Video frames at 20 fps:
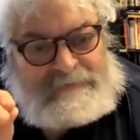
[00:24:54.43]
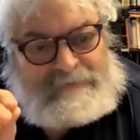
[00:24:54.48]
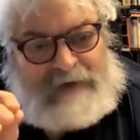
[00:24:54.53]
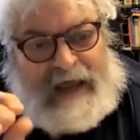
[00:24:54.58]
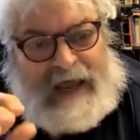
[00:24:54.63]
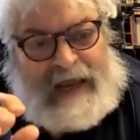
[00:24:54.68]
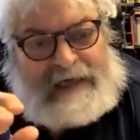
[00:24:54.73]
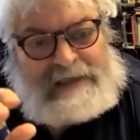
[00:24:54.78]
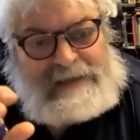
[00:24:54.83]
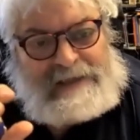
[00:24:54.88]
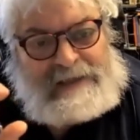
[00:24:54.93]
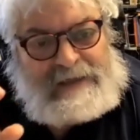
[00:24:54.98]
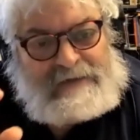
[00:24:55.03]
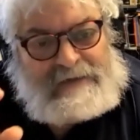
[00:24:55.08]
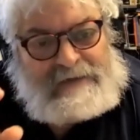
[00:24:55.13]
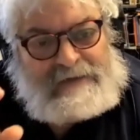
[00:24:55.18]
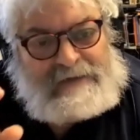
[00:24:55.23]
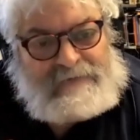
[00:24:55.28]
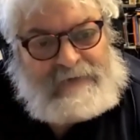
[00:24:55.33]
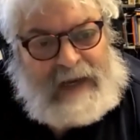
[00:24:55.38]
facts
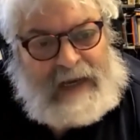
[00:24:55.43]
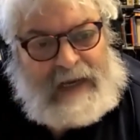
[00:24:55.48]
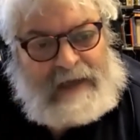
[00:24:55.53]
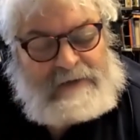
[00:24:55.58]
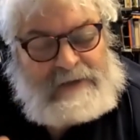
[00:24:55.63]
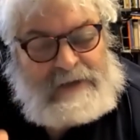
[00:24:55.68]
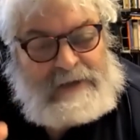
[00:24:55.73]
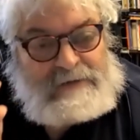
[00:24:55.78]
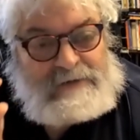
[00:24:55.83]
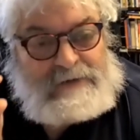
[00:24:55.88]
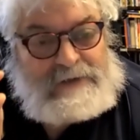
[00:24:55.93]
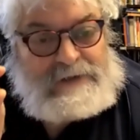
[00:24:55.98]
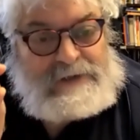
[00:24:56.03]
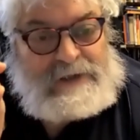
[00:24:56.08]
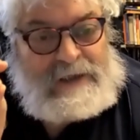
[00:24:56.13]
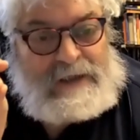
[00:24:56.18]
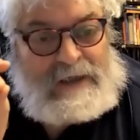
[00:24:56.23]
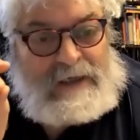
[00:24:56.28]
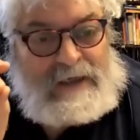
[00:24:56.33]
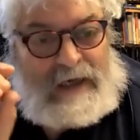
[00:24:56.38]
and values
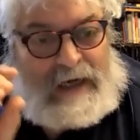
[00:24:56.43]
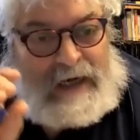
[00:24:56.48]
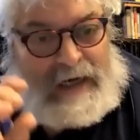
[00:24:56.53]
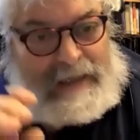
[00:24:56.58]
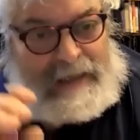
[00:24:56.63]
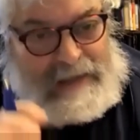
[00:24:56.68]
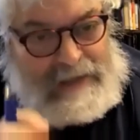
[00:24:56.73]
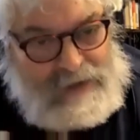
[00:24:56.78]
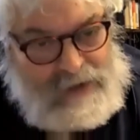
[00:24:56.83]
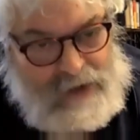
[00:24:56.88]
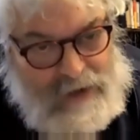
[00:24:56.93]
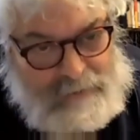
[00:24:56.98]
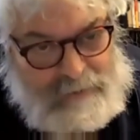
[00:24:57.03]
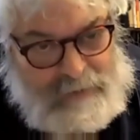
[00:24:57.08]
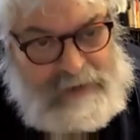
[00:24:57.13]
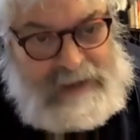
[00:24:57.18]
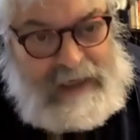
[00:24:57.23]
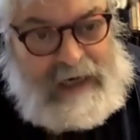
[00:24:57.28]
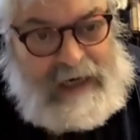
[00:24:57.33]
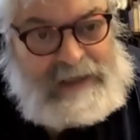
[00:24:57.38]
and
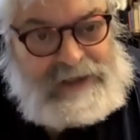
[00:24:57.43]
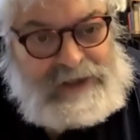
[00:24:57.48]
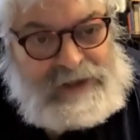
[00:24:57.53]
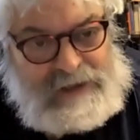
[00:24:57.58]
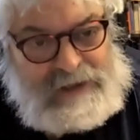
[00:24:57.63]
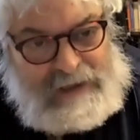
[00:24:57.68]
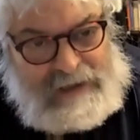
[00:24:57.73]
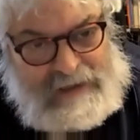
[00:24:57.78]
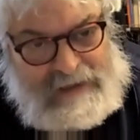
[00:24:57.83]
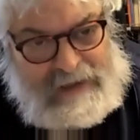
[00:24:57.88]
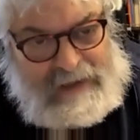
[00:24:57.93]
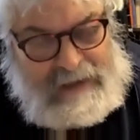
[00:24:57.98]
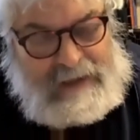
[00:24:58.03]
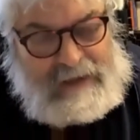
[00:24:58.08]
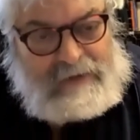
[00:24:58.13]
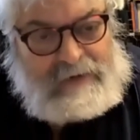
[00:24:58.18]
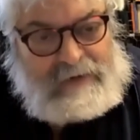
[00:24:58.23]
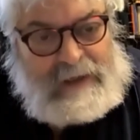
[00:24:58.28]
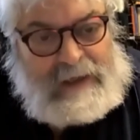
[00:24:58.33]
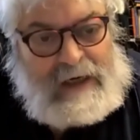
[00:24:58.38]
interpretation and
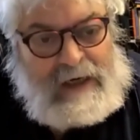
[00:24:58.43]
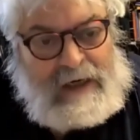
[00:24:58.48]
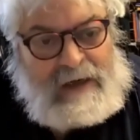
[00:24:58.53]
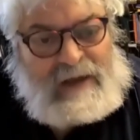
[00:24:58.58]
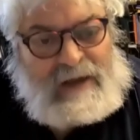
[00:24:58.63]
theory